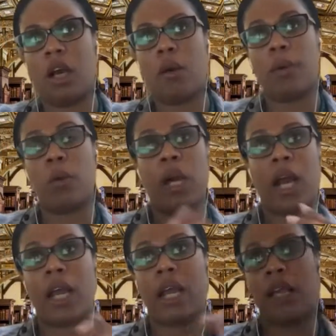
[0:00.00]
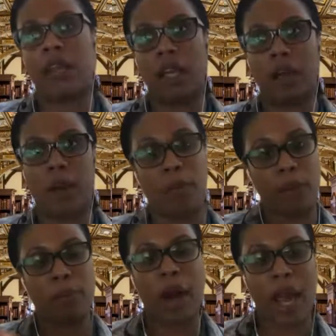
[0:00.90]
But when I think about my
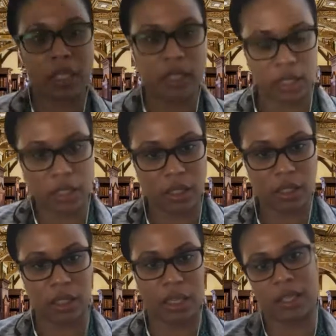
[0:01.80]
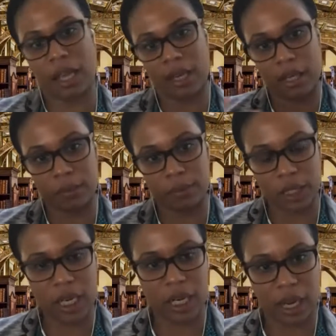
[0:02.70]
practice as like a
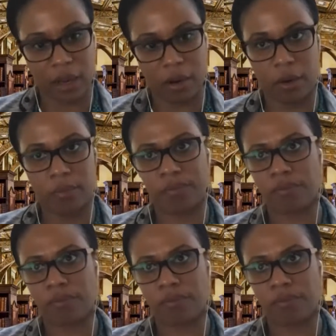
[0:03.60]
litigator,